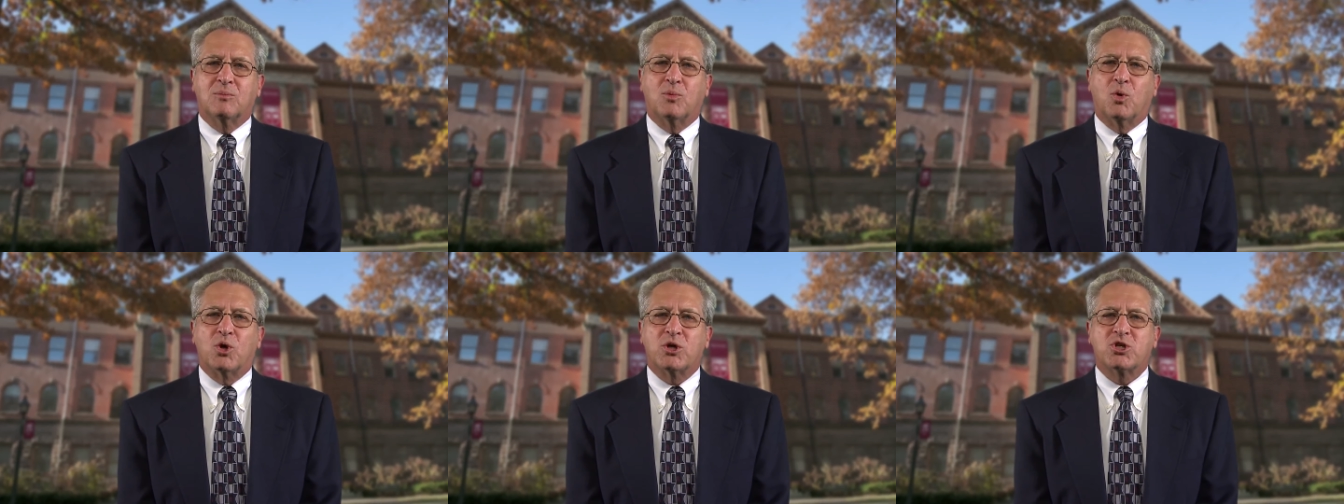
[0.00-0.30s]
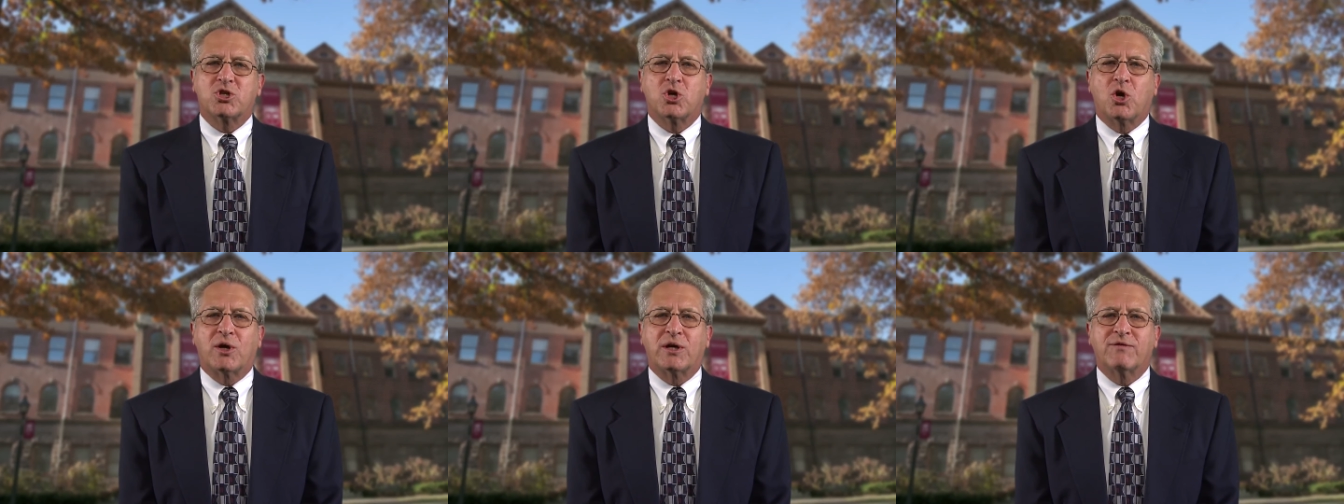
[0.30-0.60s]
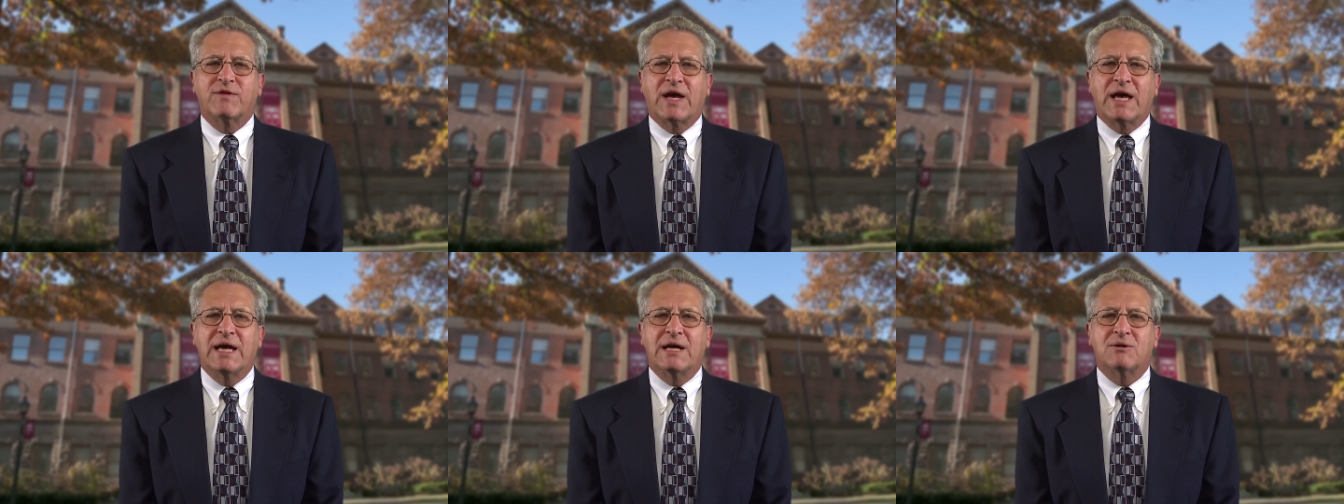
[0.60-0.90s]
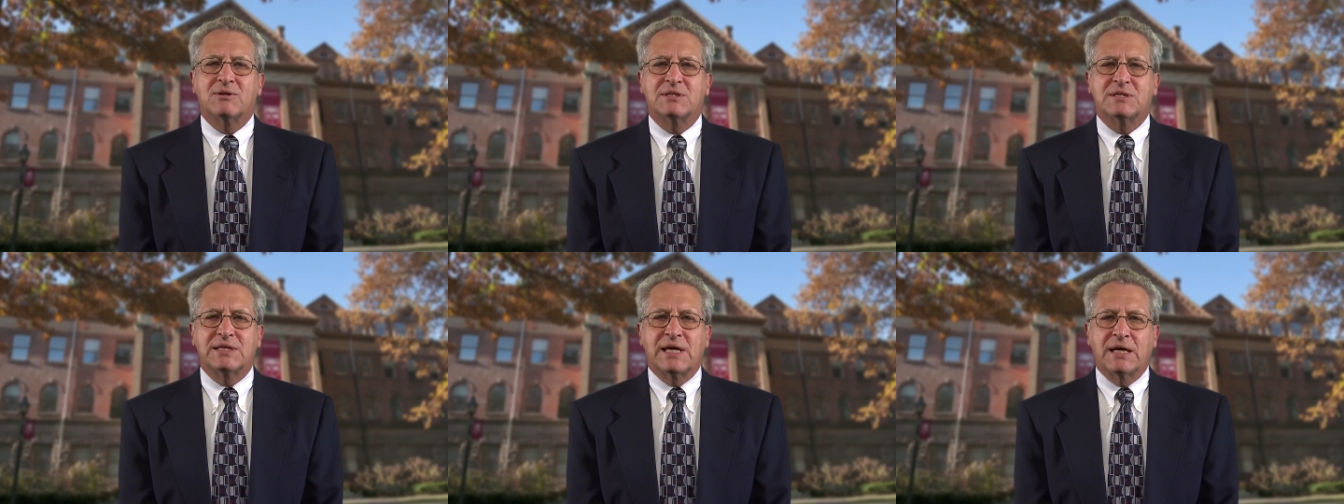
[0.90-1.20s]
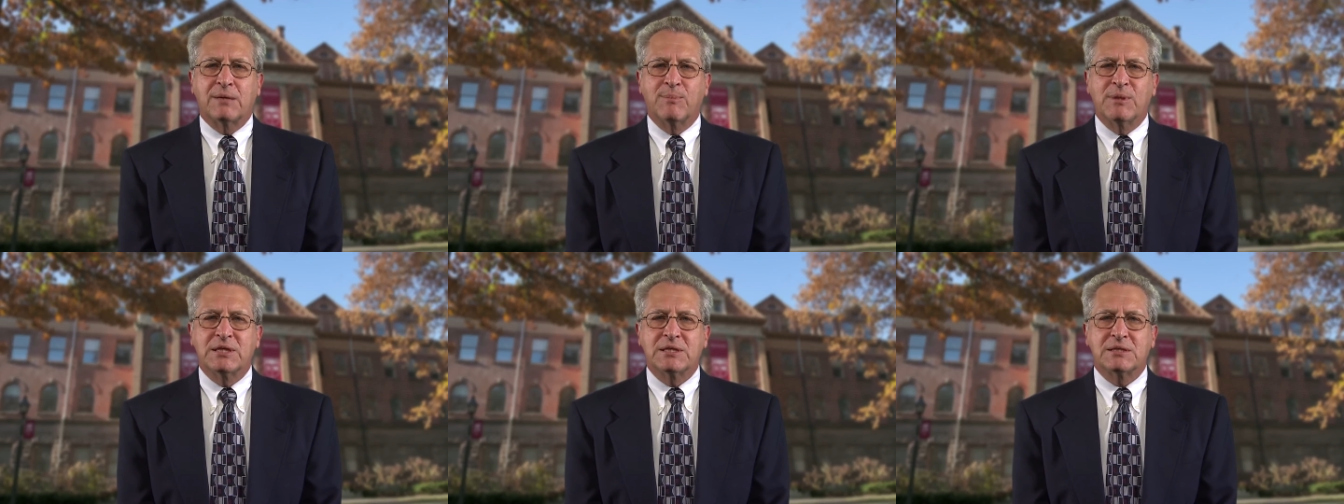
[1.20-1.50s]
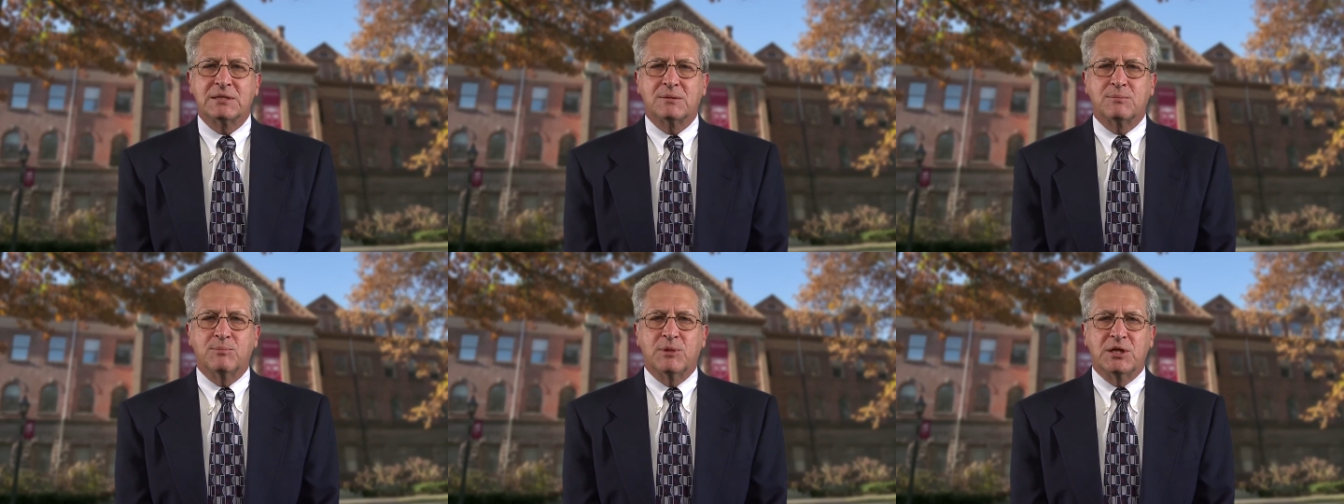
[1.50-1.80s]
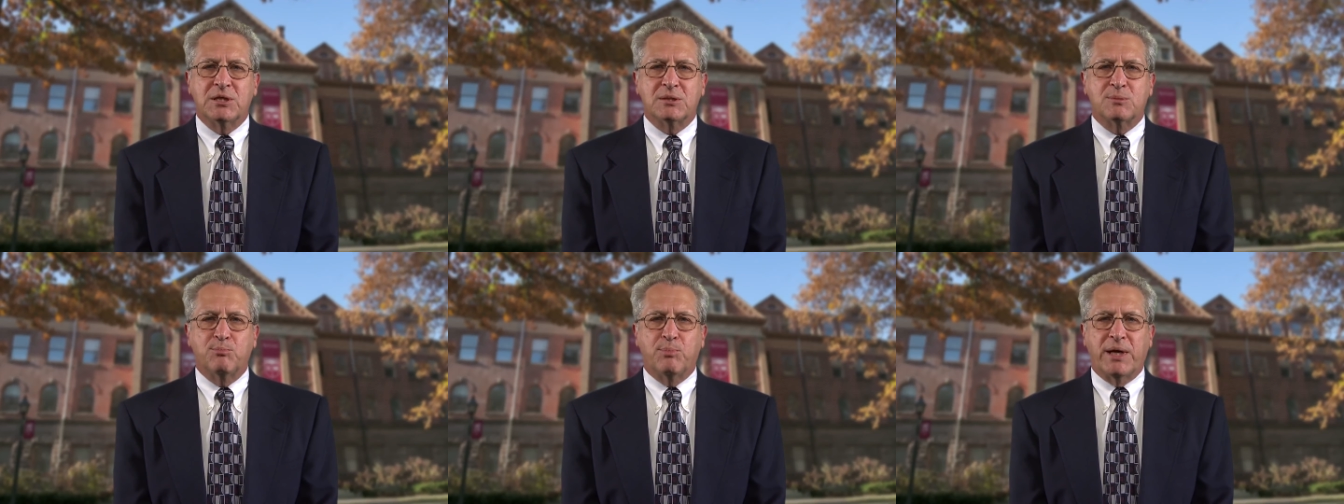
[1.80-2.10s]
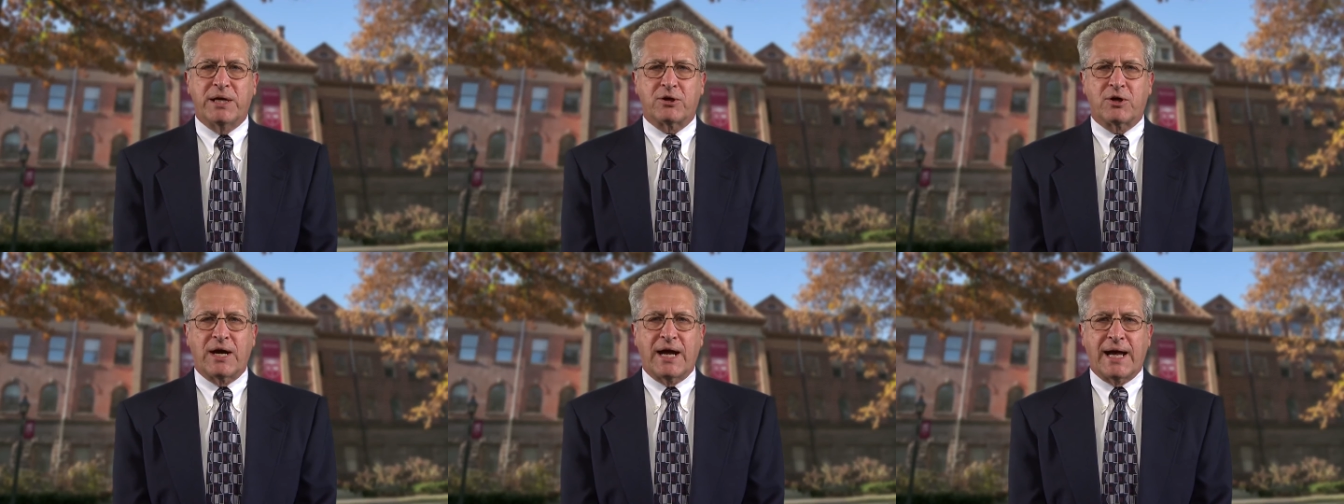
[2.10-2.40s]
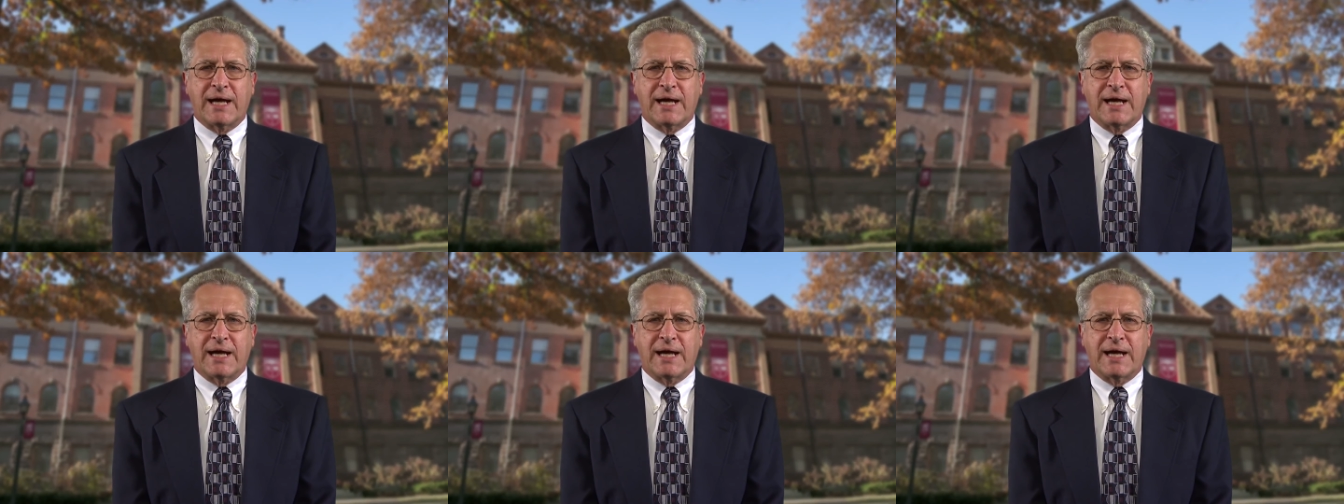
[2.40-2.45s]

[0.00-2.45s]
More chart of account segments means better